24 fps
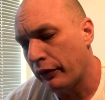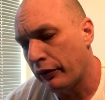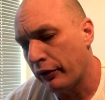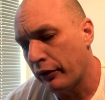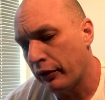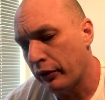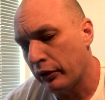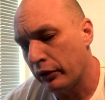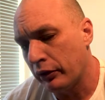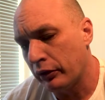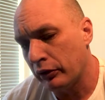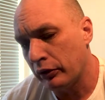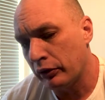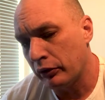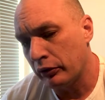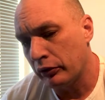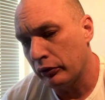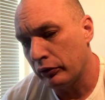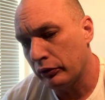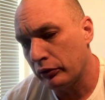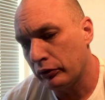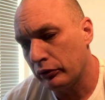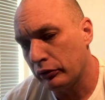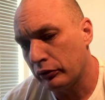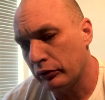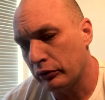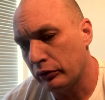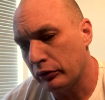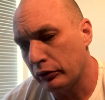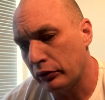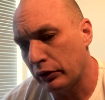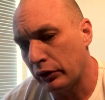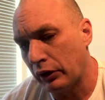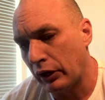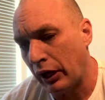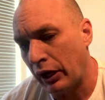then
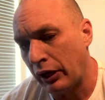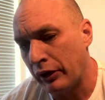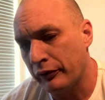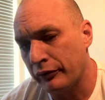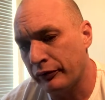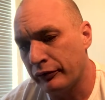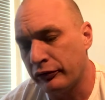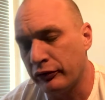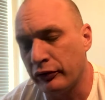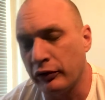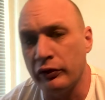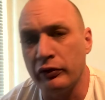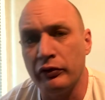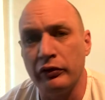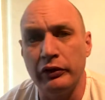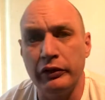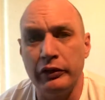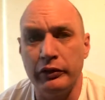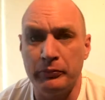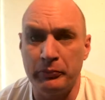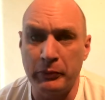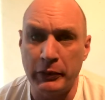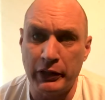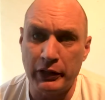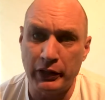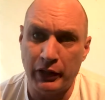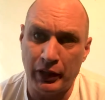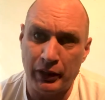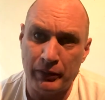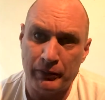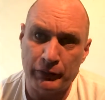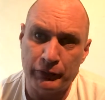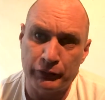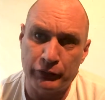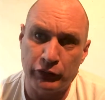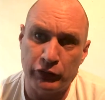I've generally been
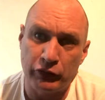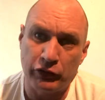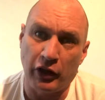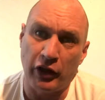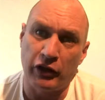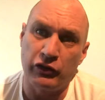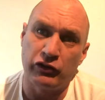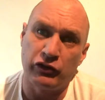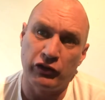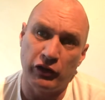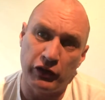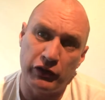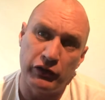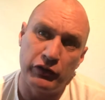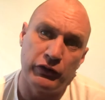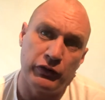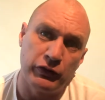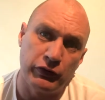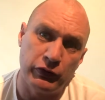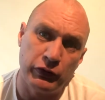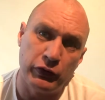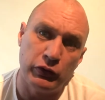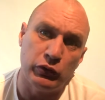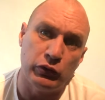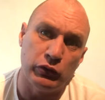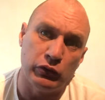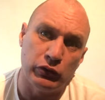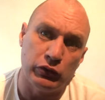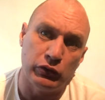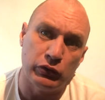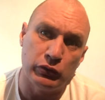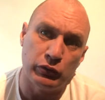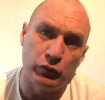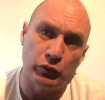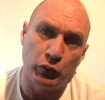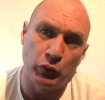able to digest
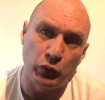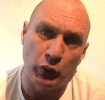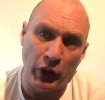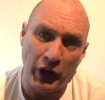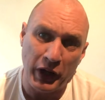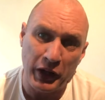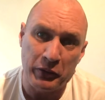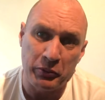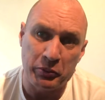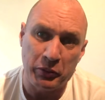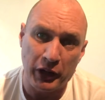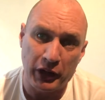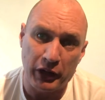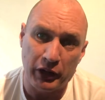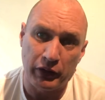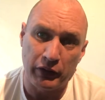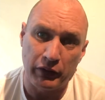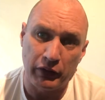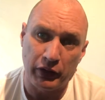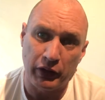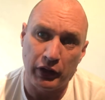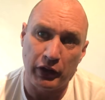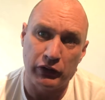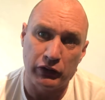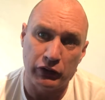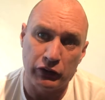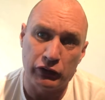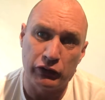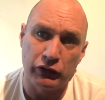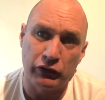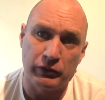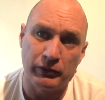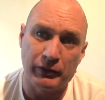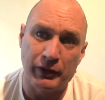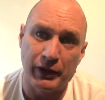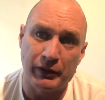food way better than I
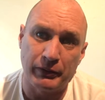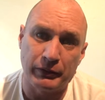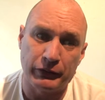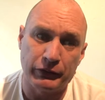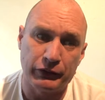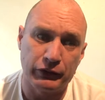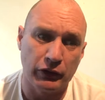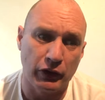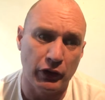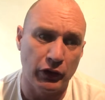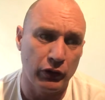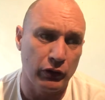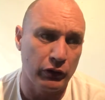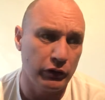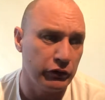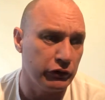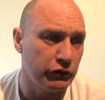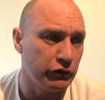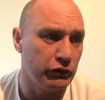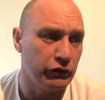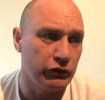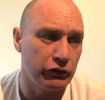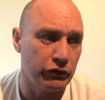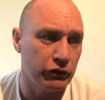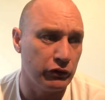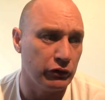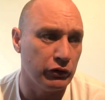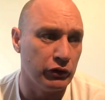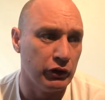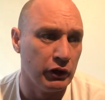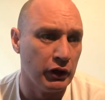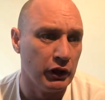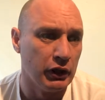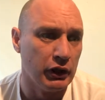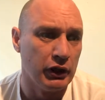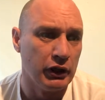used to be able to. I always used to
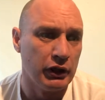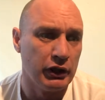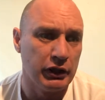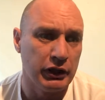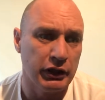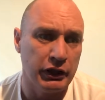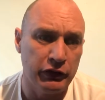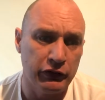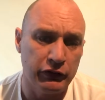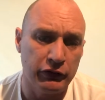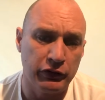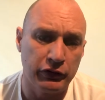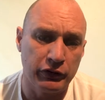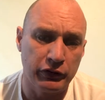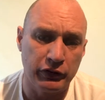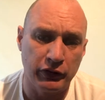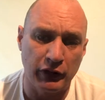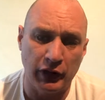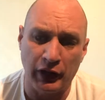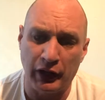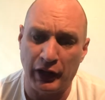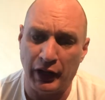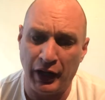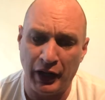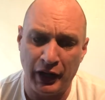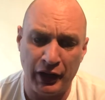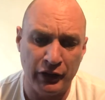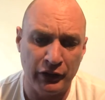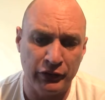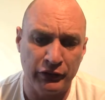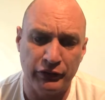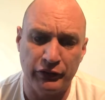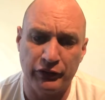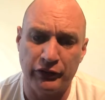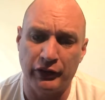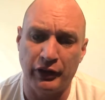eat
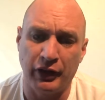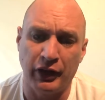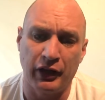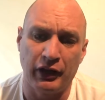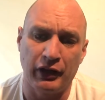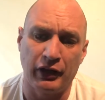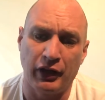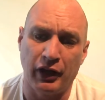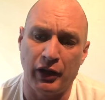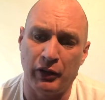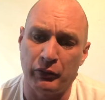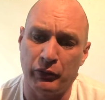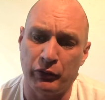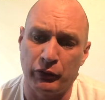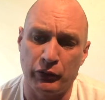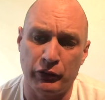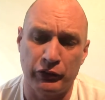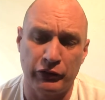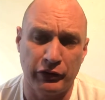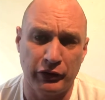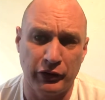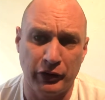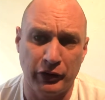out, and I would always